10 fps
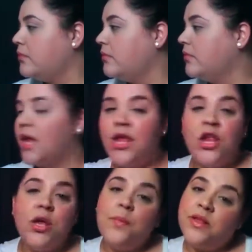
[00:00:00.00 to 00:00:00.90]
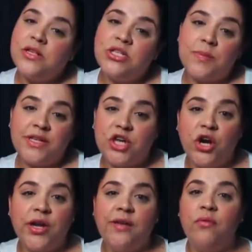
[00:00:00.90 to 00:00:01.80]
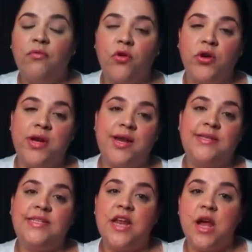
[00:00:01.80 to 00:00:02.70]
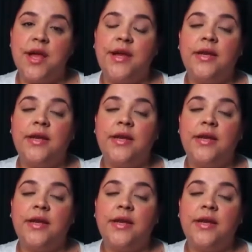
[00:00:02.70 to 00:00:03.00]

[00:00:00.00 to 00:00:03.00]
And you can pick those up at Target for $4.99.